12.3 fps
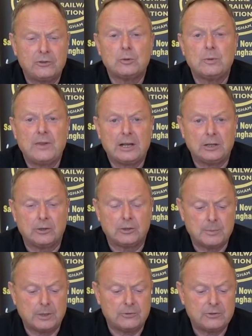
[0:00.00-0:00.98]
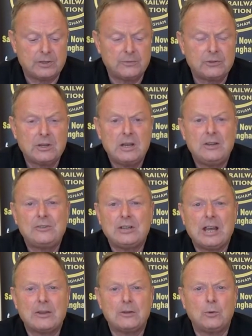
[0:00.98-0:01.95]
2 of their locomotives,
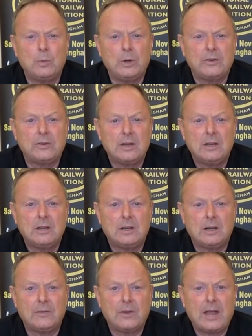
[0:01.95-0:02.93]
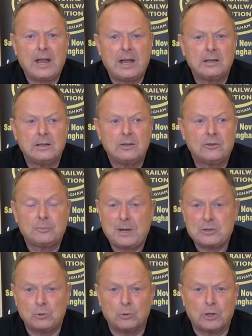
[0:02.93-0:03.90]
together with their
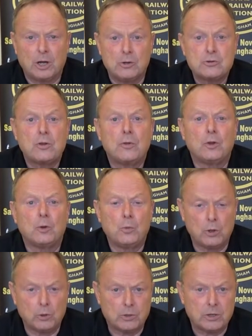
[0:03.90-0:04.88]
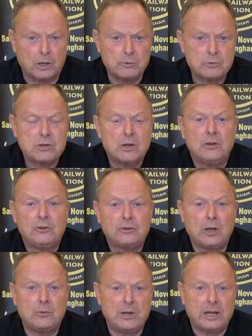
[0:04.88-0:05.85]
special coach, the Royal Coach,
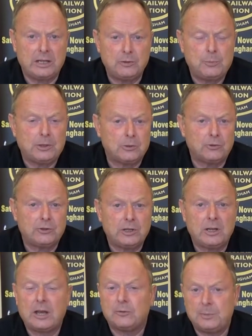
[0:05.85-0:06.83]
so named because it has